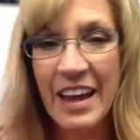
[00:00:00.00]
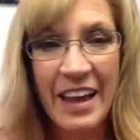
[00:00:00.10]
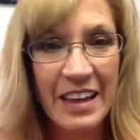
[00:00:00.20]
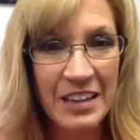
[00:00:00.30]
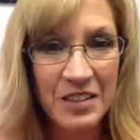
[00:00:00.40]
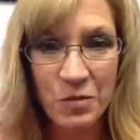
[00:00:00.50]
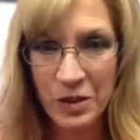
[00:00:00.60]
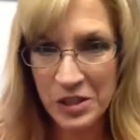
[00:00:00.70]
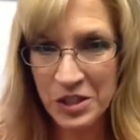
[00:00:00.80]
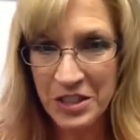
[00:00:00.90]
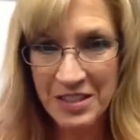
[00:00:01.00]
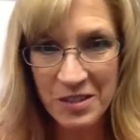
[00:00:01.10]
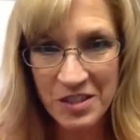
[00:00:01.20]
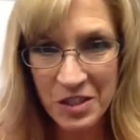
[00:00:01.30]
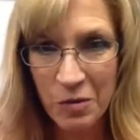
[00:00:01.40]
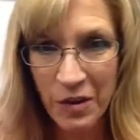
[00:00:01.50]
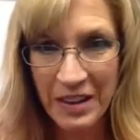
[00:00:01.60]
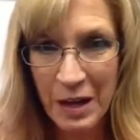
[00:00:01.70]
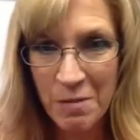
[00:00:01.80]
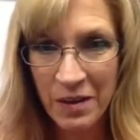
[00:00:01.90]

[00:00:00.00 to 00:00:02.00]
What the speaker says: and once she won a couple